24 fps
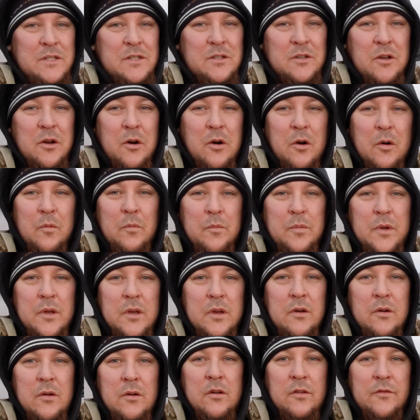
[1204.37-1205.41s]
it's so
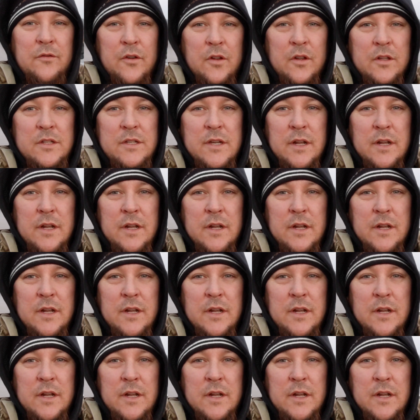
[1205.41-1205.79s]
beautiful.